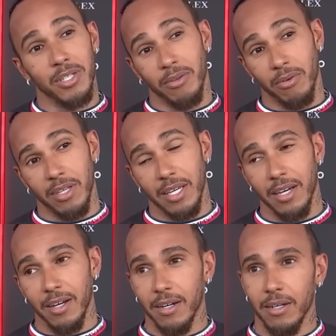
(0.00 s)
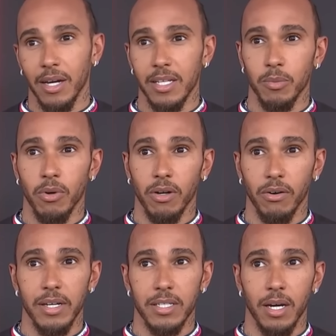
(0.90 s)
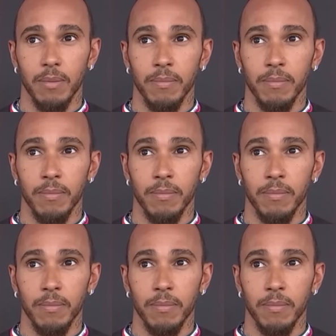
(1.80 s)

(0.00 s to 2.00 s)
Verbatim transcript: through the year as more upgrades come.